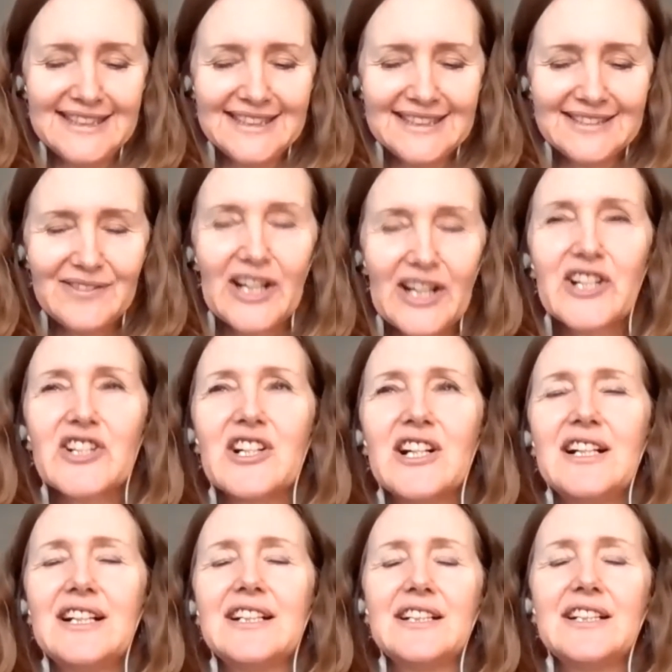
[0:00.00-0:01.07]
Fire
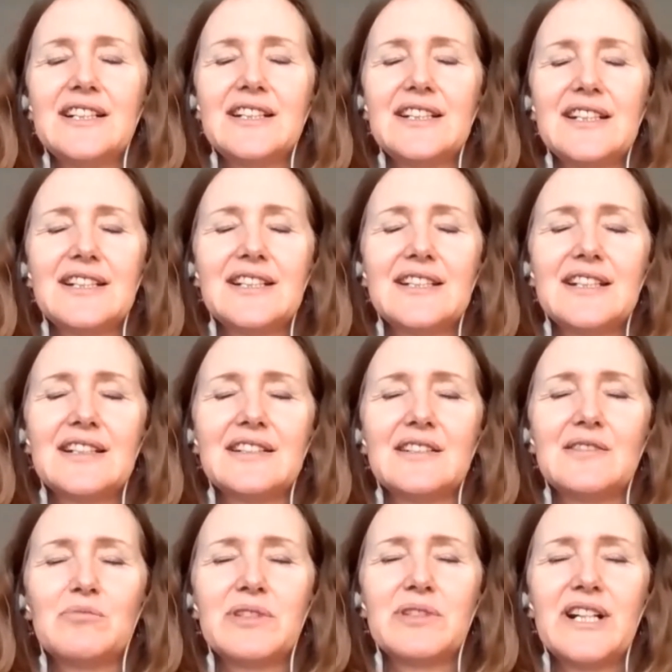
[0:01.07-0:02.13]
truck, send a
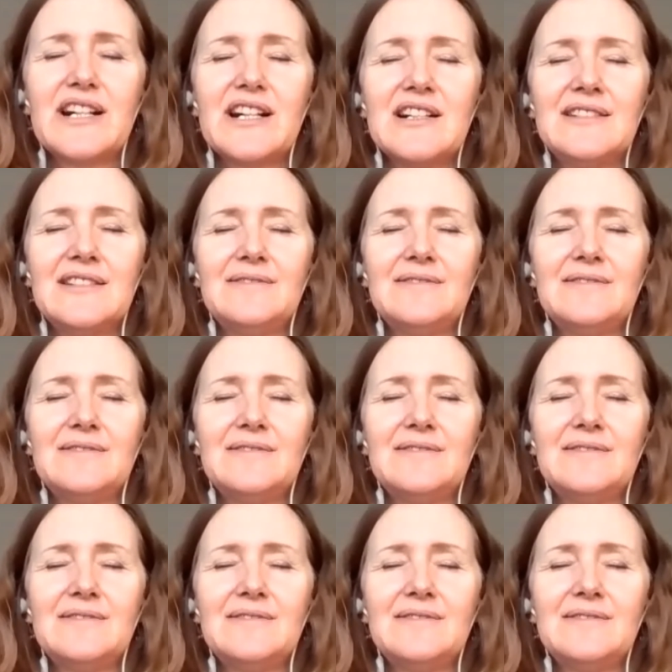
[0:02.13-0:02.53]
little prayer.